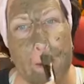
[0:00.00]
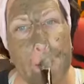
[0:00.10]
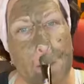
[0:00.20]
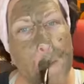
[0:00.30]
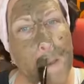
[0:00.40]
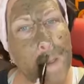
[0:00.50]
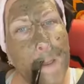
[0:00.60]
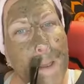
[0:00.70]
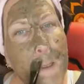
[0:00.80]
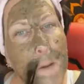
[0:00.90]
Oh, on
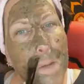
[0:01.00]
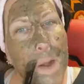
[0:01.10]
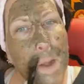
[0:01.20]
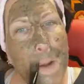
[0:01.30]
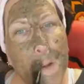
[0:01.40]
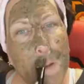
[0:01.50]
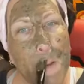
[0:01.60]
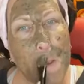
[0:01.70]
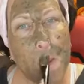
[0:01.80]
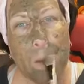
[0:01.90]
my nose,
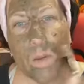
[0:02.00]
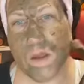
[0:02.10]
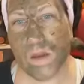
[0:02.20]
but